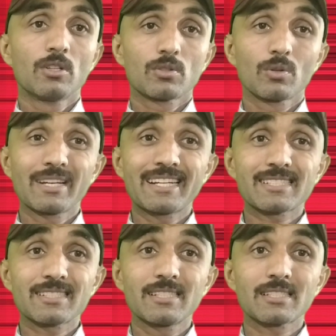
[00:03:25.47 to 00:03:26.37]
So
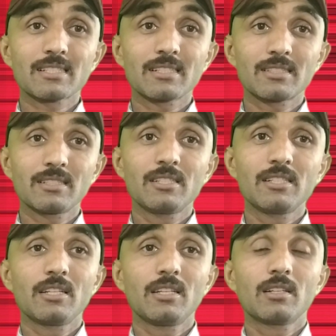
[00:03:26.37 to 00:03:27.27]
let's discuss in
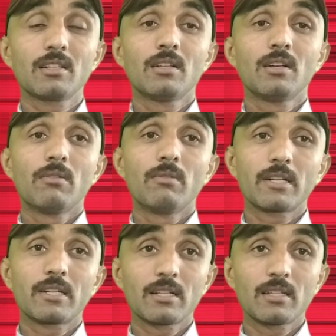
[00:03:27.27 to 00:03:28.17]
detail
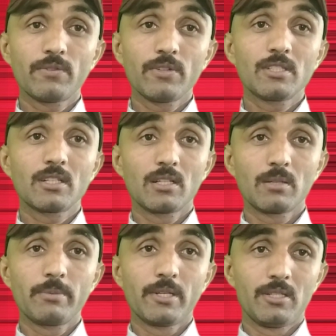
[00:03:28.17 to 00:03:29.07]
what are the
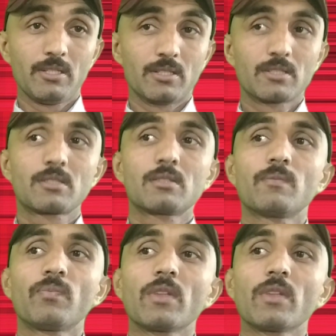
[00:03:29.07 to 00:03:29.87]
physical barriers.